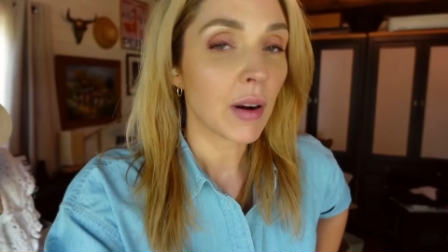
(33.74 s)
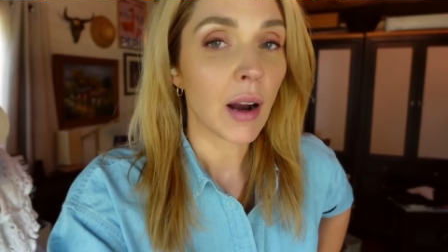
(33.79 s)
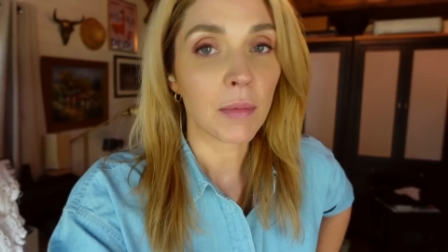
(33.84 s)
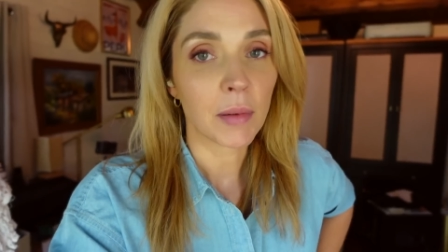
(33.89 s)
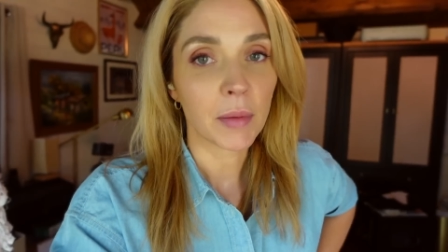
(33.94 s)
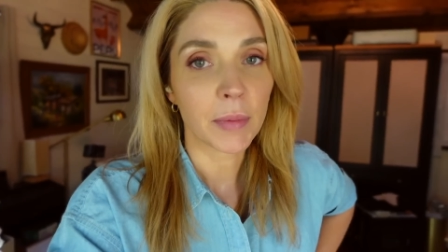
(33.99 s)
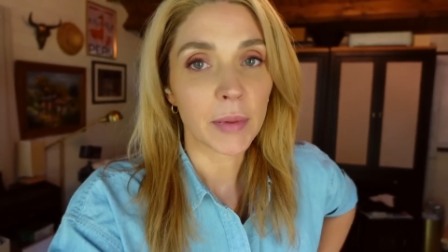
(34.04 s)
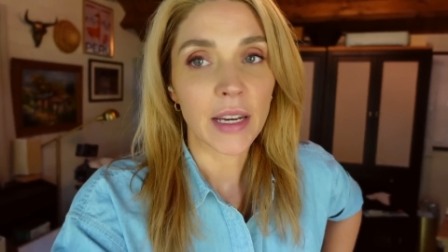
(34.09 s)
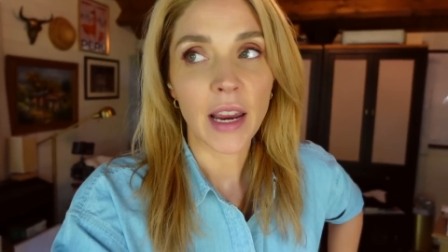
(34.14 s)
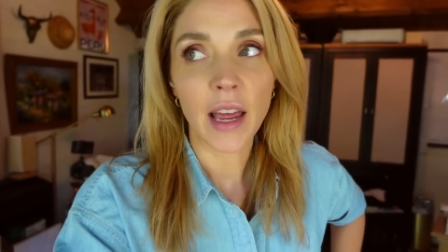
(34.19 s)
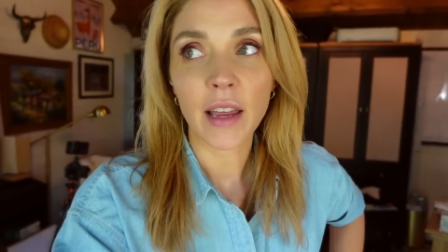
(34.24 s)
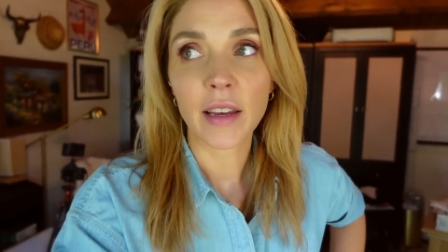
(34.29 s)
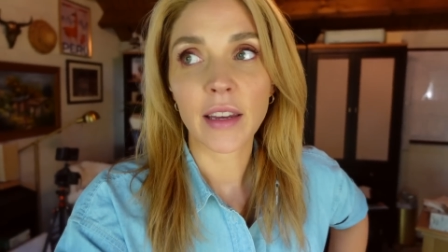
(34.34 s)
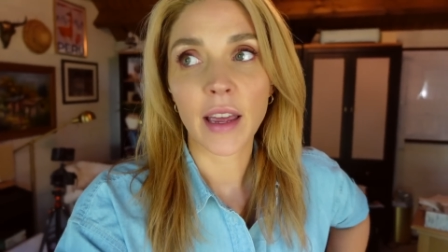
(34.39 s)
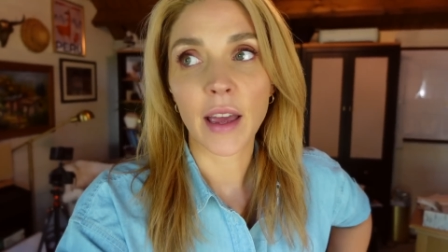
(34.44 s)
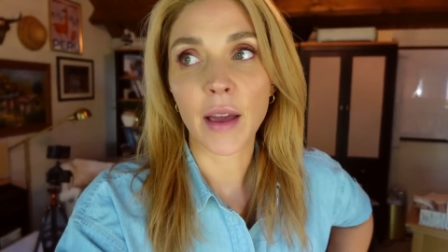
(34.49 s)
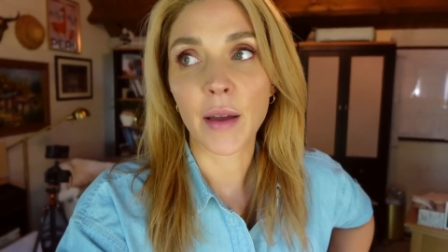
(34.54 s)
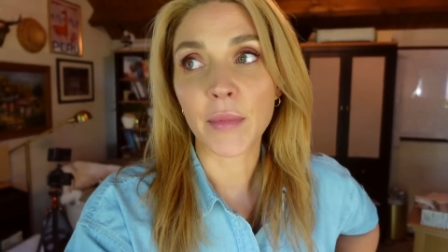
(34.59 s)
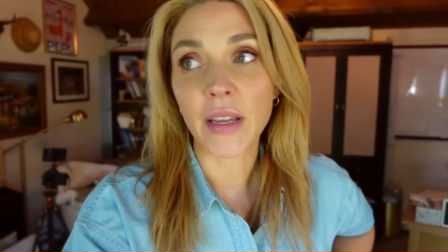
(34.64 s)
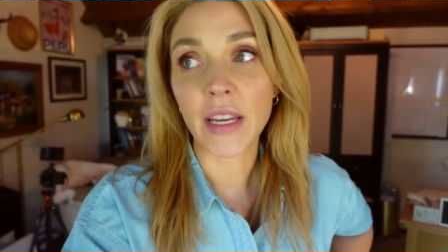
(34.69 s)
Probably not.
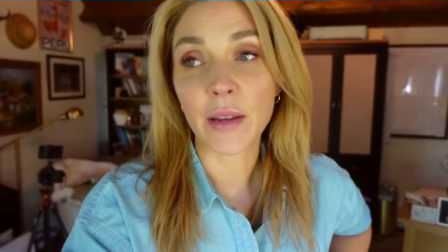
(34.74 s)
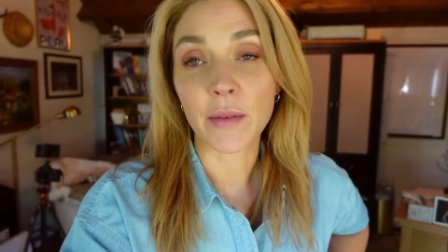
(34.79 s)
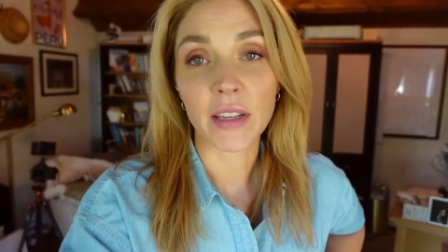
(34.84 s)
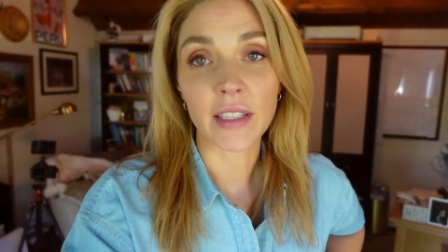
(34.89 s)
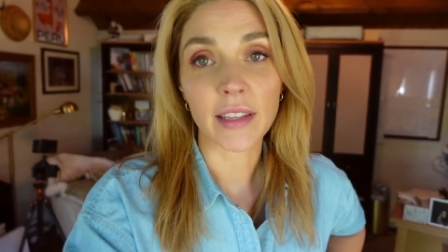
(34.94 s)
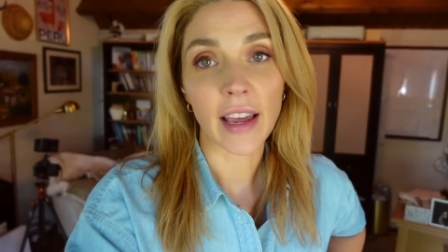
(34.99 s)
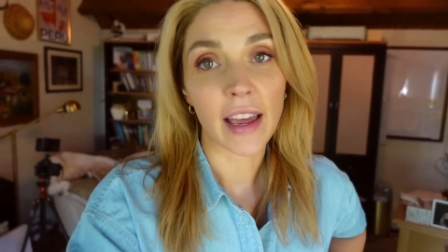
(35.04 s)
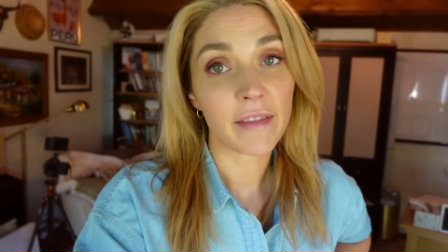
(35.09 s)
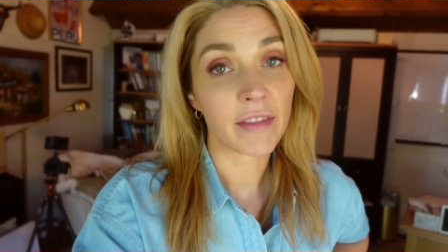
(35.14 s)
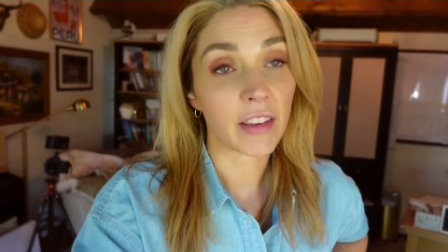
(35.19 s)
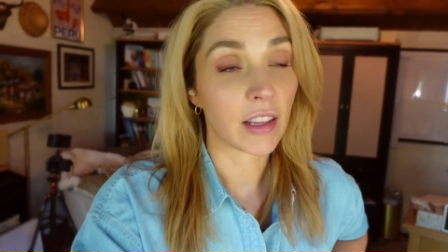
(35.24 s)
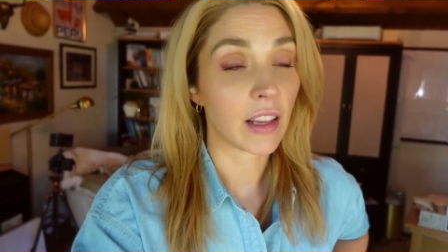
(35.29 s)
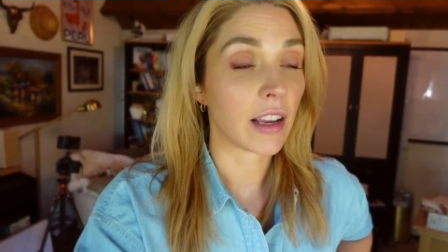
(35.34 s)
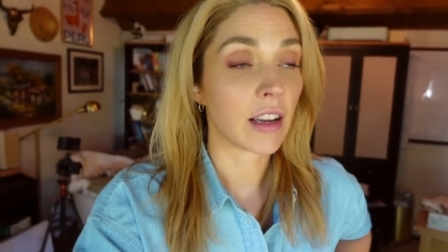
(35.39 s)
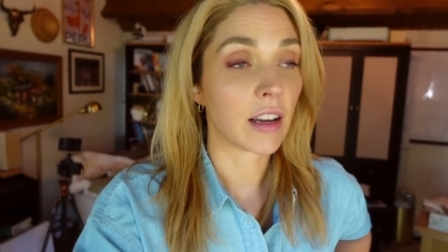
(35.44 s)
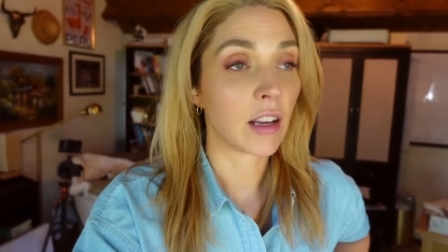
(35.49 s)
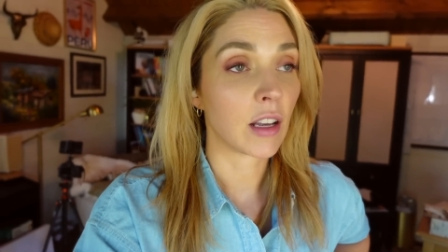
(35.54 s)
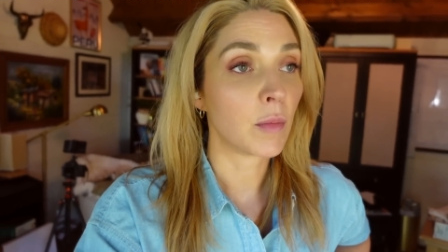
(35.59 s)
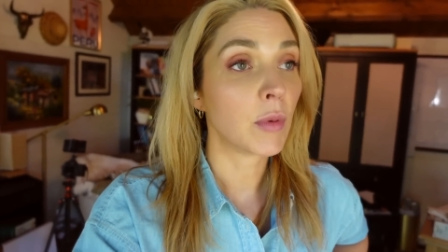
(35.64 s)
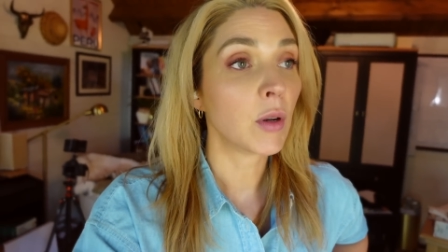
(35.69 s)
Um, anyways, I feel like
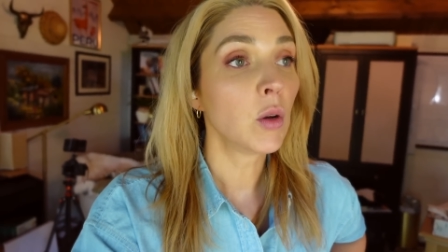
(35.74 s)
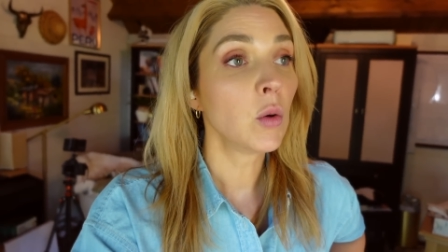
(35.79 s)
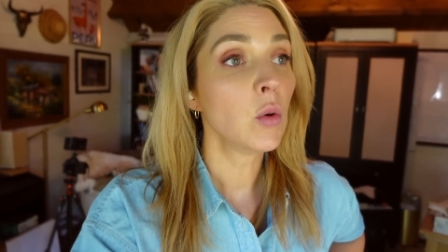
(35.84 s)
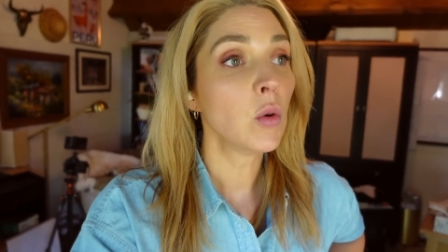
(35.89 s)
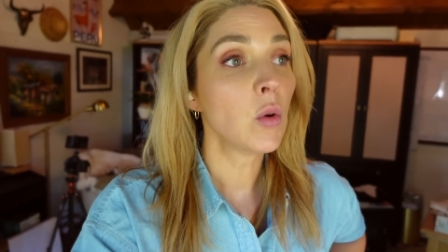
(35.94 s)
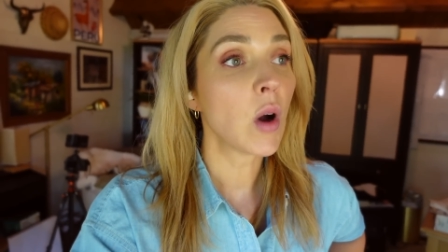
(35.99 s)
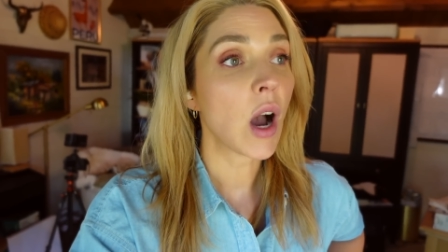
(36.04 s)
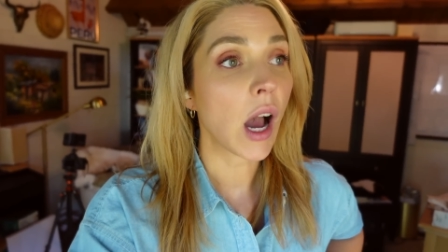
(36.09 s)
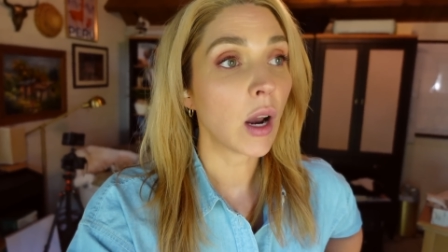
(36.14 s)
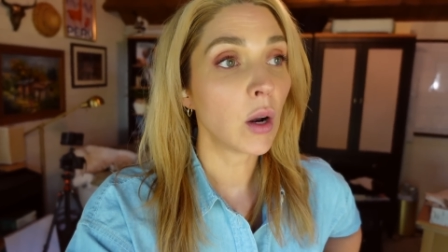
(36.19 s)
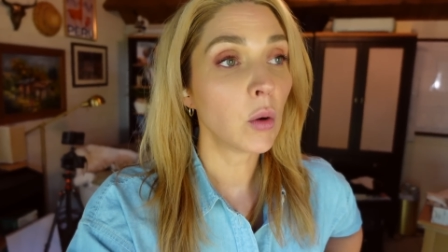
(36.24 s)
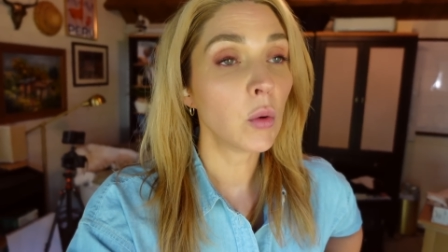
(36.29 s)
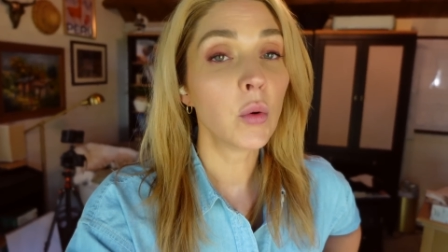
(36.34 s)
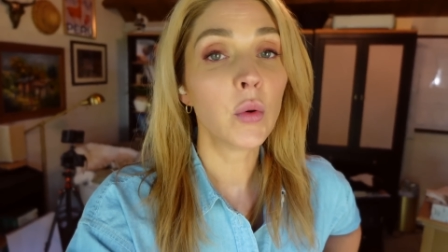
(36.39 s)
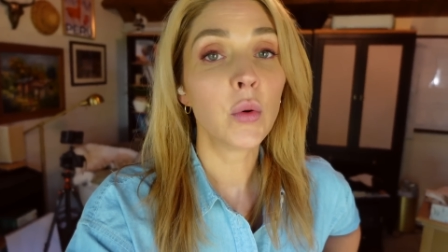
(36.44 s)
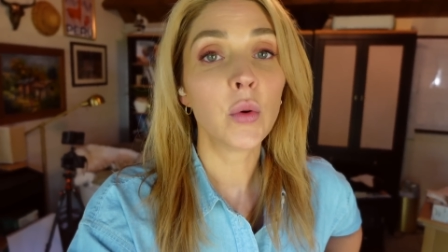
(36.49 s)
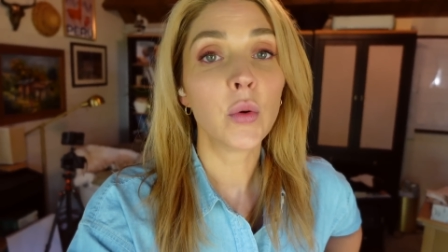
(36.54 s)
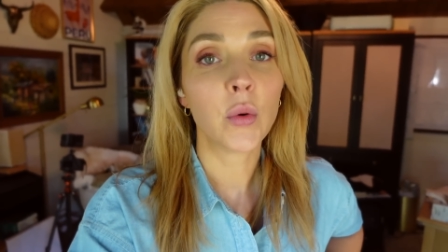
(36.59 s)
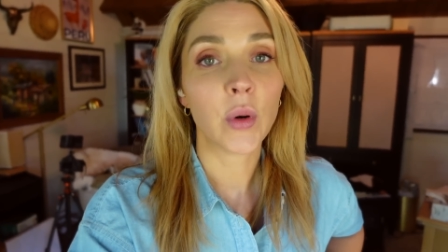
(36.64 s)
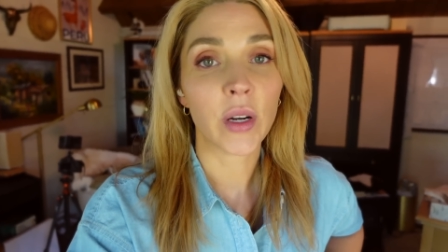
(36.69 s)
hullabaloo,
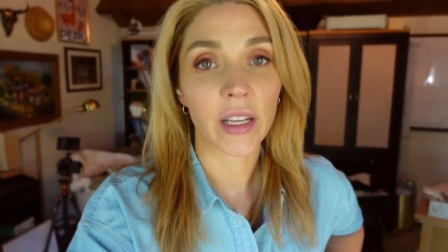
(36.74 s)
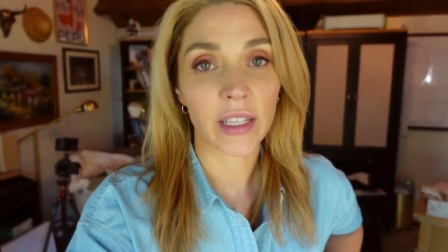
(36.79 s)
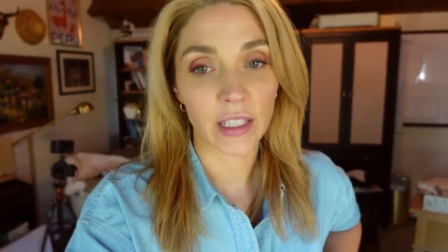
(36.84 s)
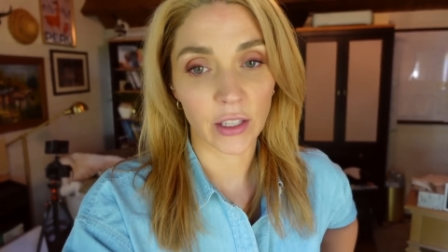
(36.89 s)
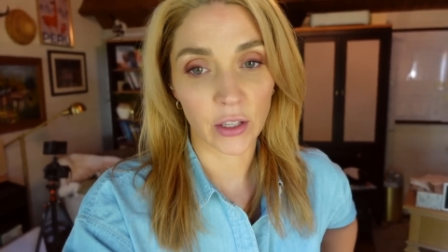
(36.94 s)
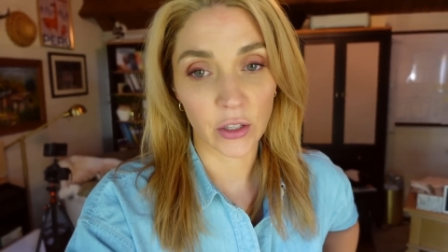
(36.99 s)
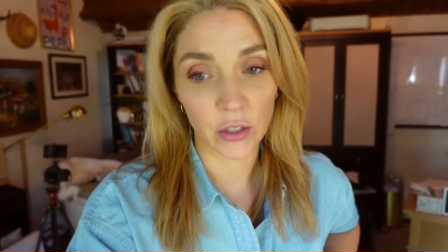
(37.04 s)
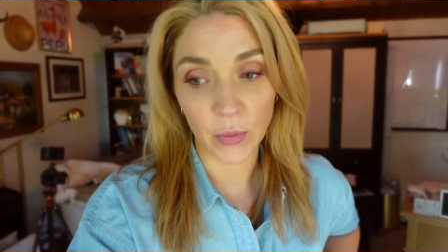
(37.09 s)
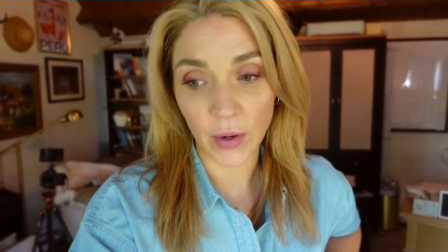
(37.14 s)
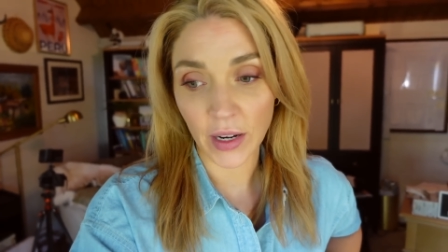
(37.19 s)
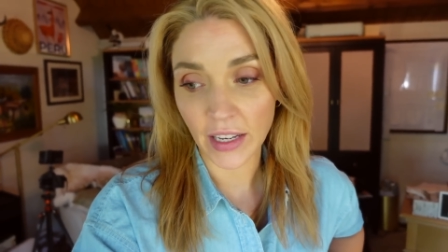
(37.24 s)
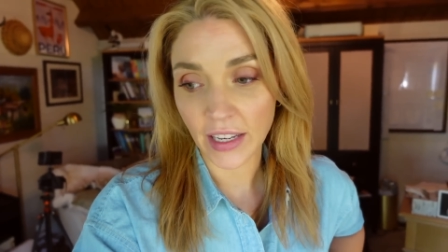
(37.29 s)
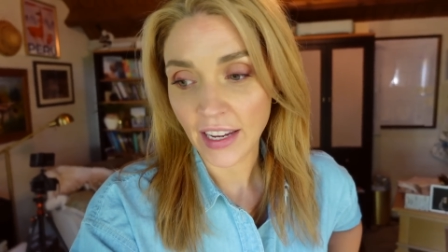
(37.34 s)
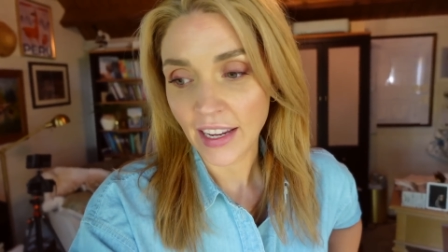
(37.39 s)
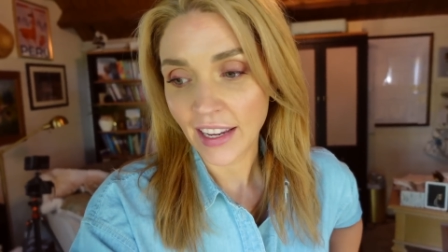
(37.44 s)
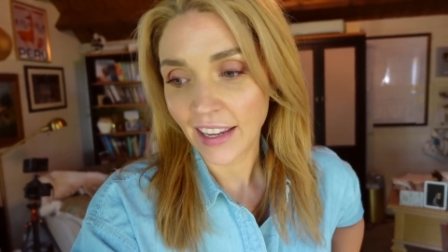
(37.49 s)
hello" is a good one,